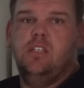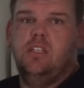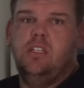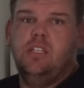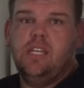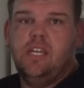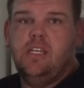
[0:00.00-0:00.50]

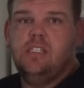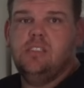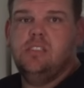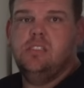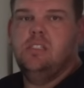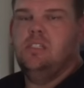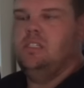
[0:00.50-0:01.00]
littler
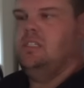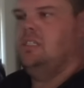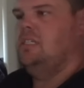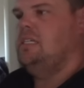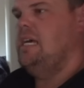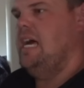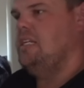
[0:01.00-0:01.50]
kids.
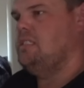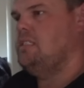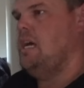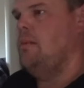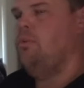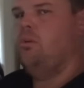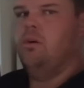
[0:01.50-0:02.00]
At
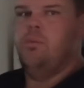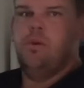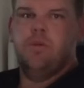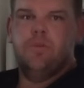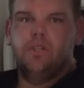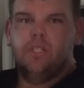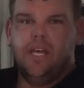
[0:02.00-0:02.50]
some point we
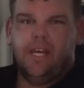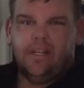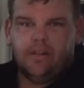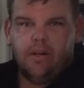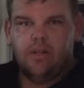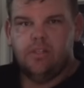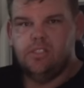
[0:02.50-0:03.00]
will
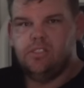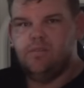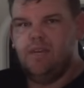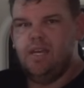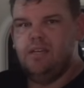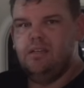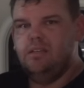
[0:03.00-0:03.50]
outgrow this
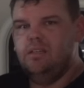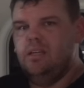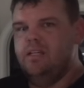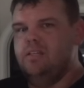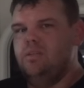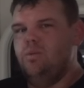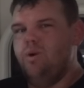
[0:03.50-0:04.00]
van,
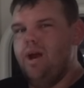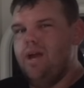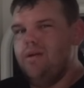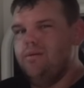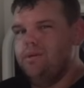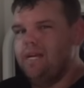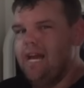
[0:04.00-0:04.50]
and the
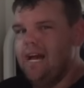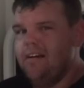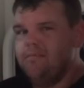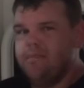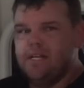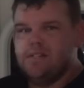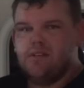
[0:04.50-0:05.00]
way we
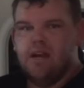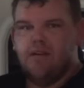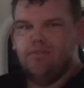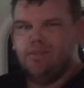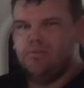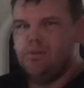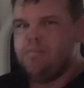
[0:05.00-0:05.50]
have been
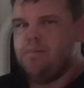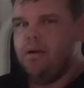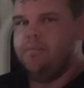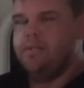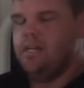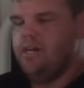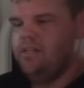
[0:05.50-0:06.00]
travelling, we'd
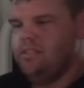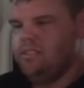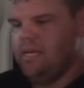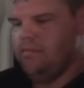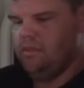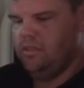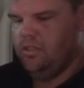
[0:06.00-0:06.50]
probably go to
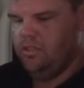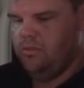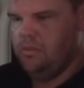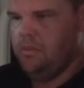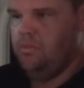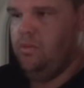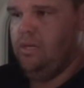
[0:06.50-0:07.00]
something a little
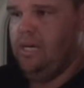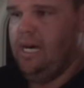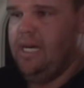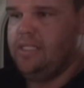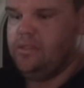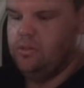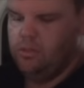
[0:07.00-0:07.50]
bit more
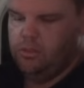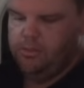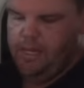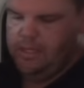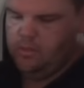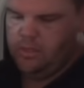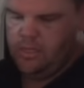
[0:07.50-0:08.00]
hardcore.
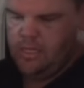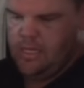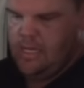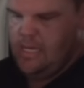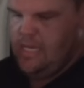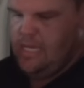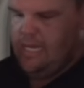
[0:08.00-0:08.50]
But look,
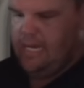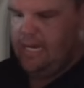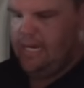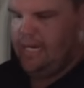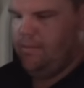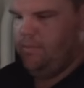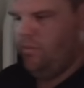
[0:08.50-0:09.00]

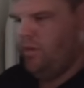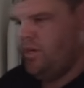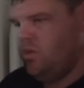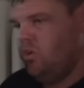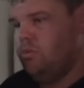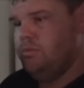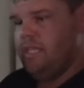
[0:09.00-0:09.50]
we
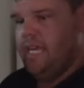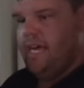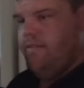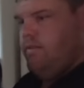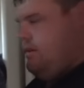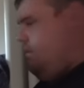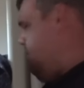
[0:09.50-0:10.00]
normally
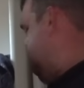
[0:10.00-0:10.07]
have a